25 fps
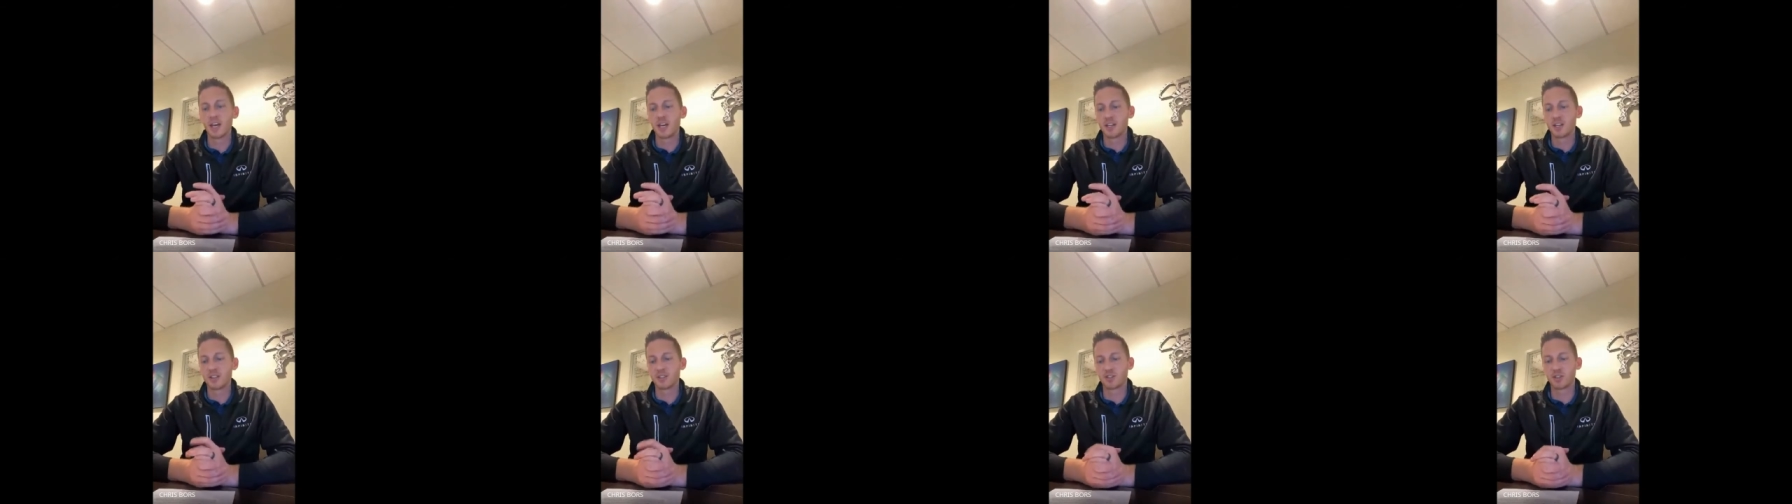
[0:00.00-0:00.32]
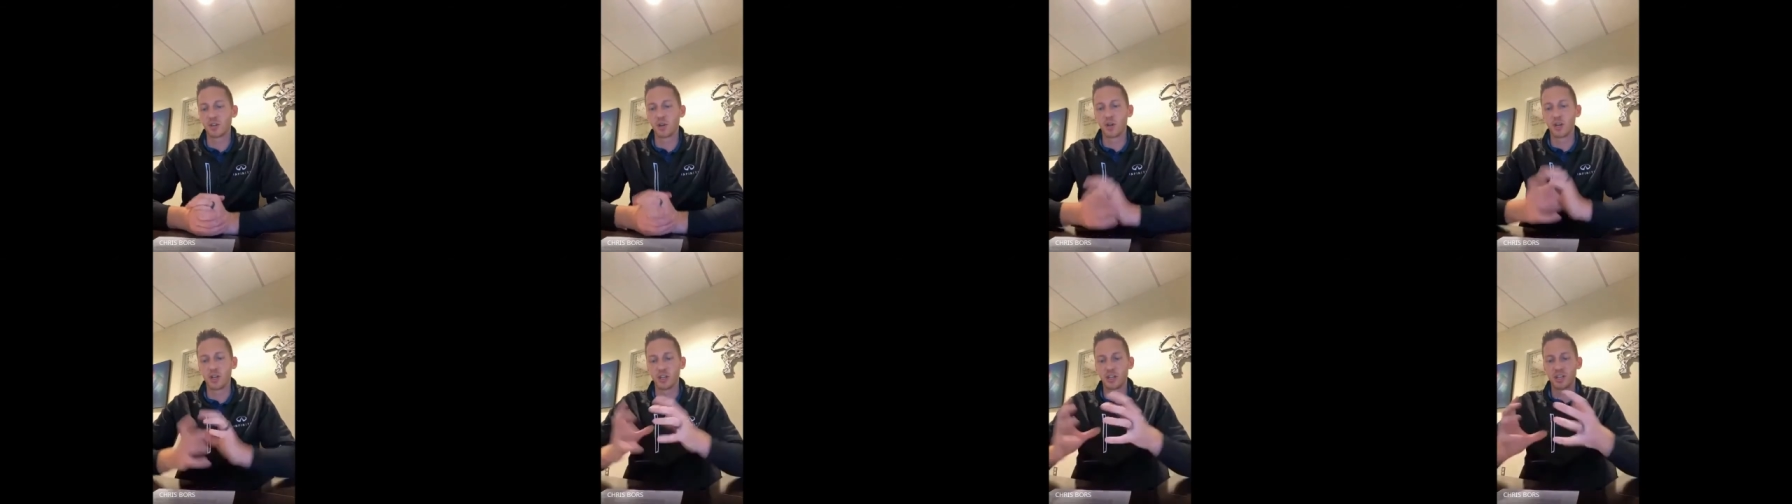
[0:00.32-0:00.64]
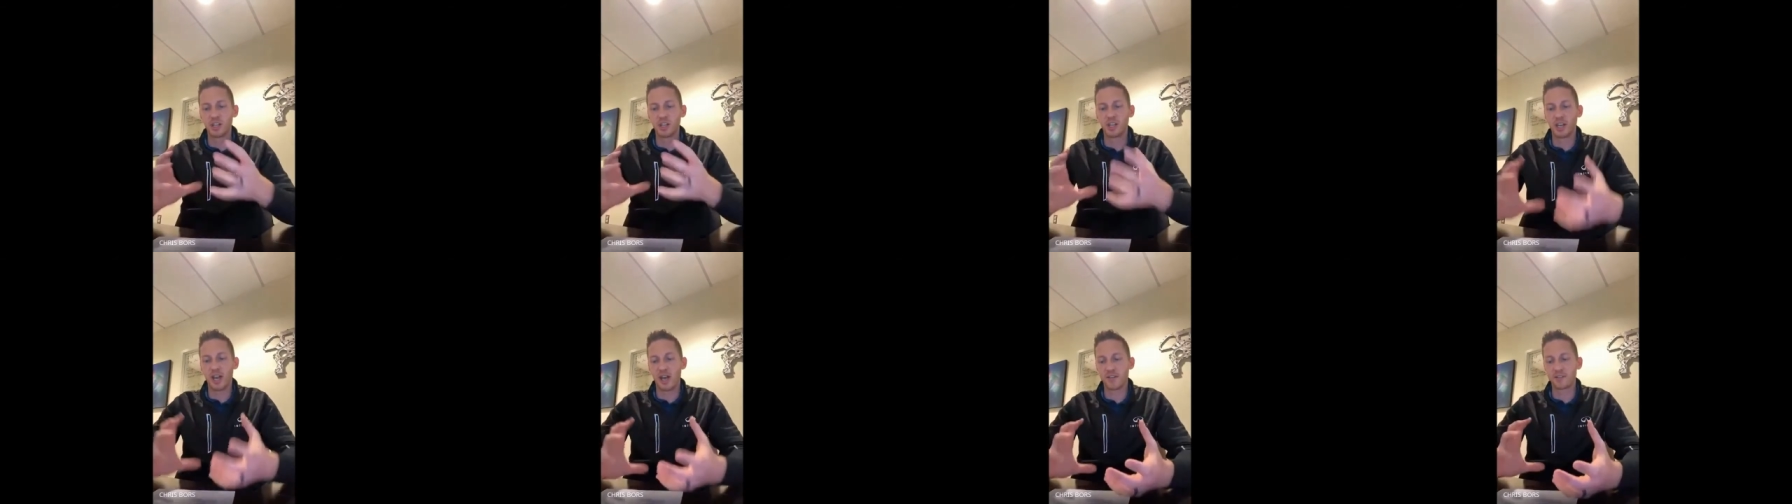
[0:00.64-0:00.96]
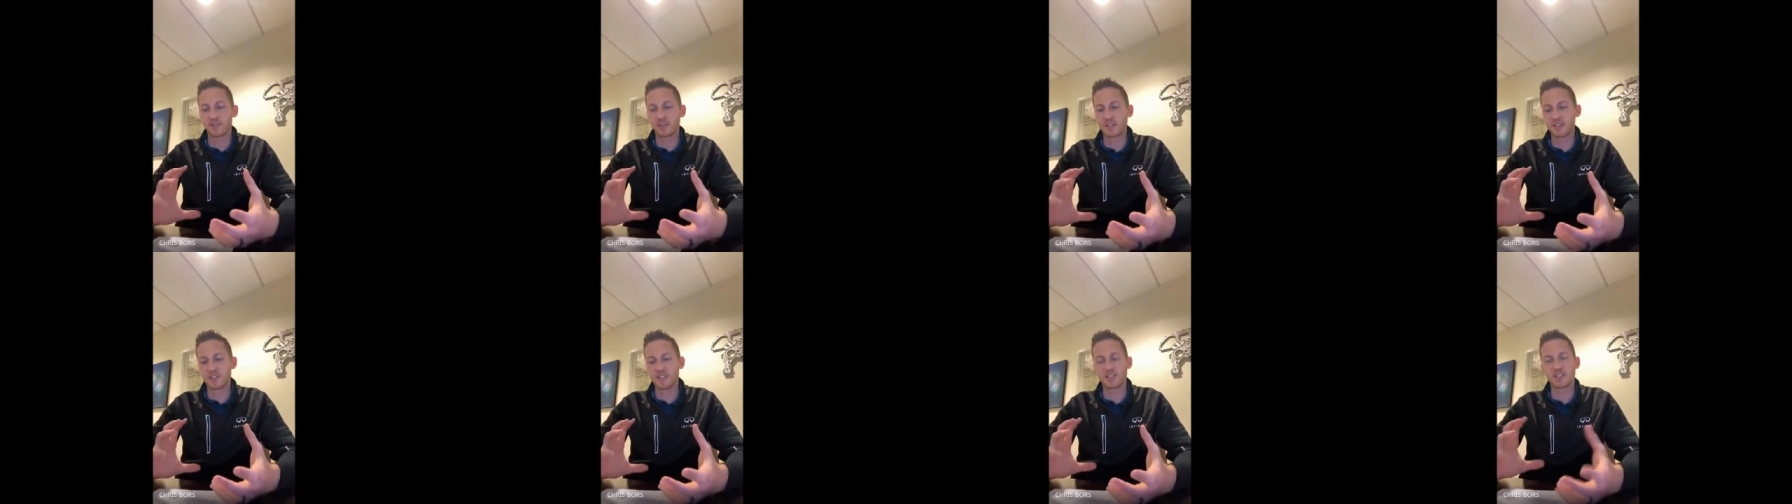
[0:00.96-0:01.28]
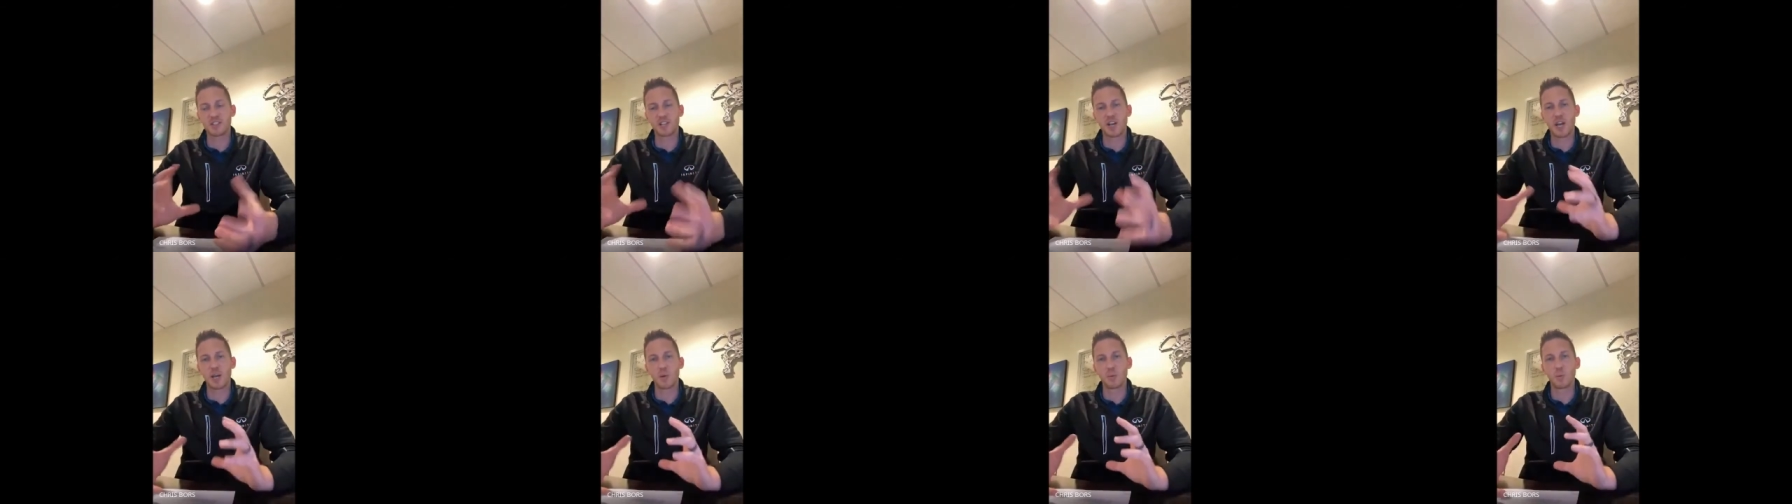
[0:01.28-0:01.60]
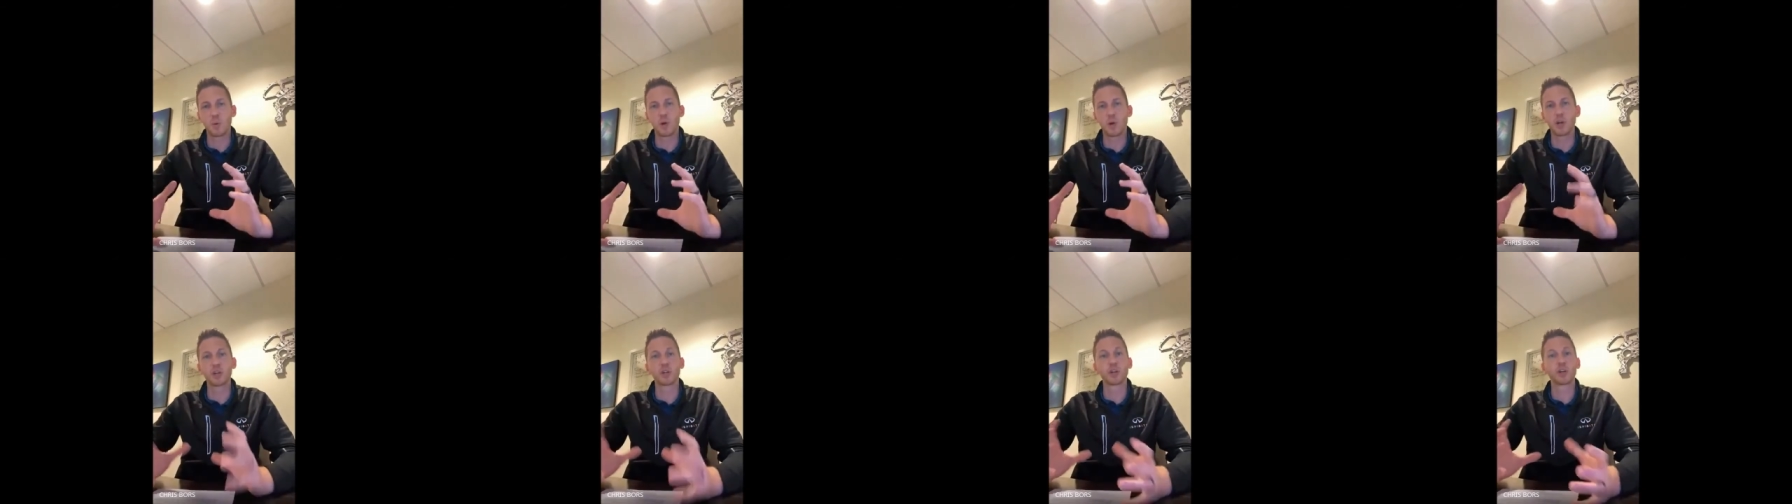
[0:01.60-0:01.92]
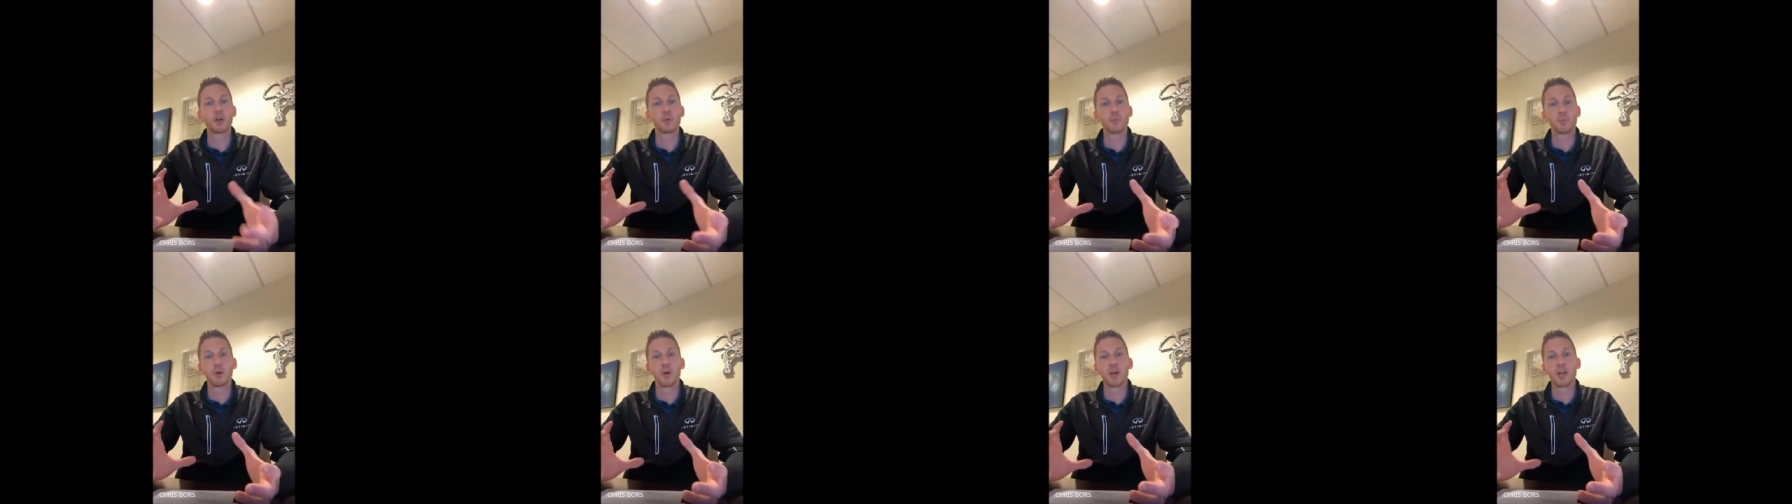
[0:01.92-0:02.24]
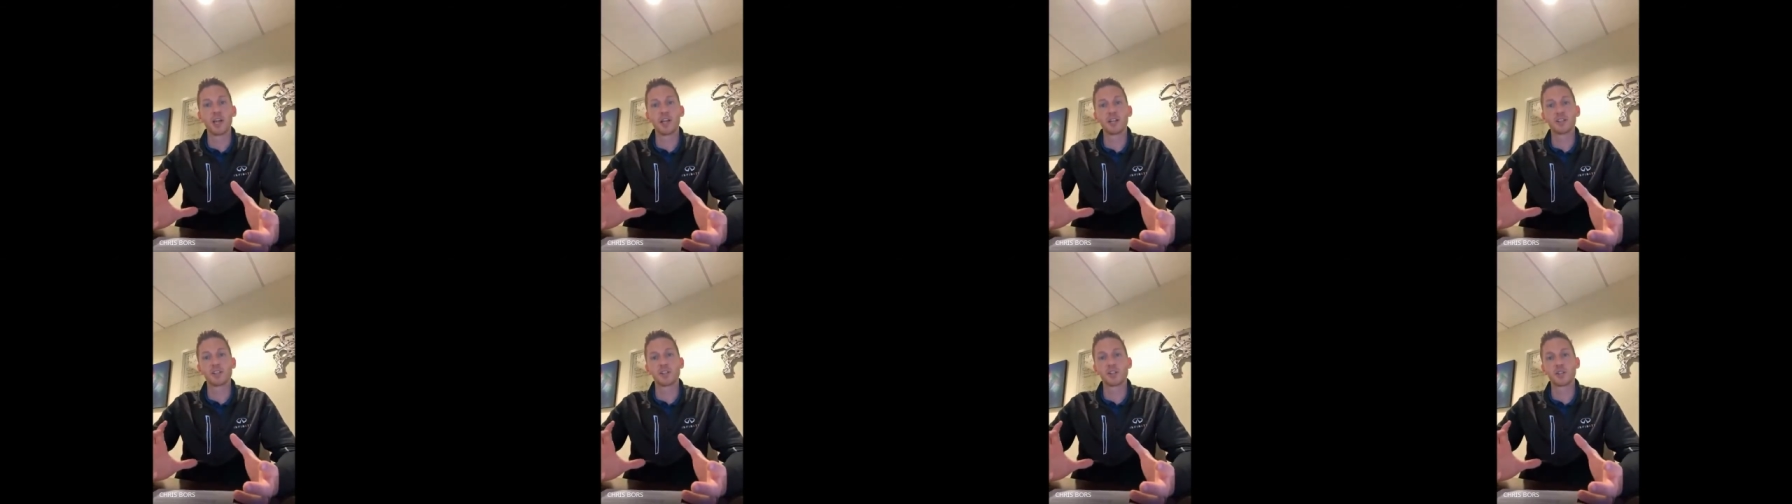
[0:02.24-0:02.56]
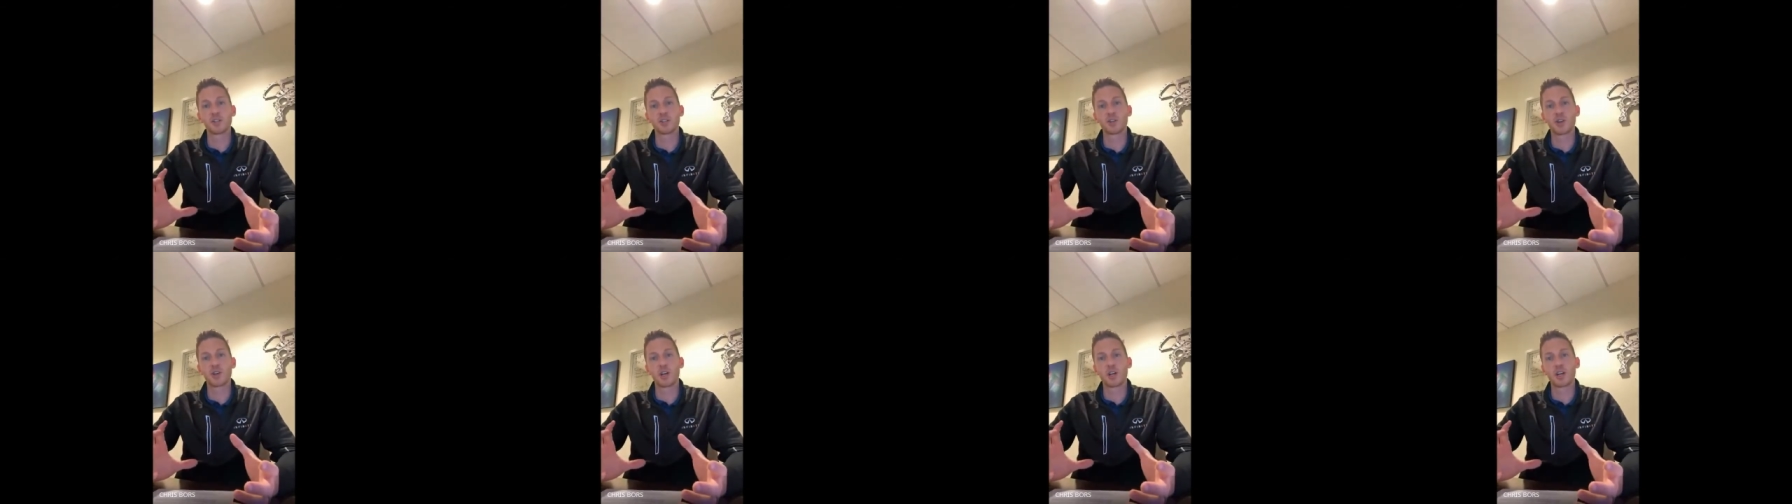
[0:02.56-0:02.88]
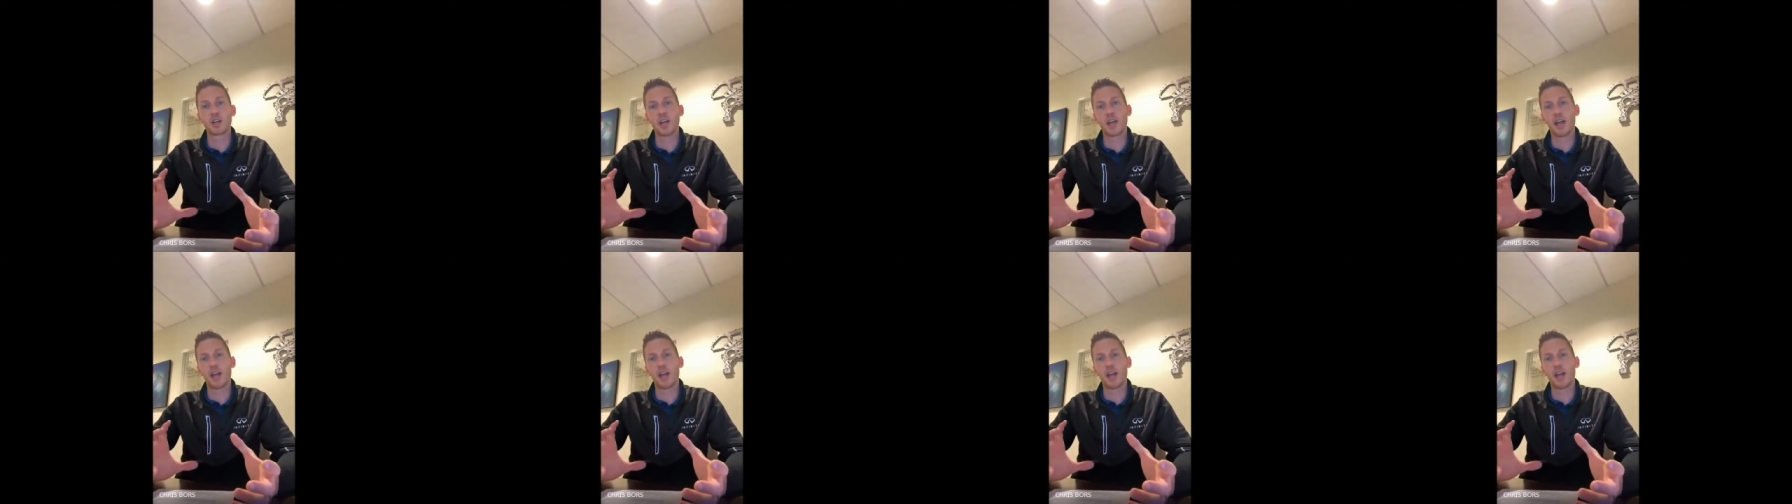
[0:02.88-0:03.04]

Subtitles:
So you have to decide what you're going to put into the truck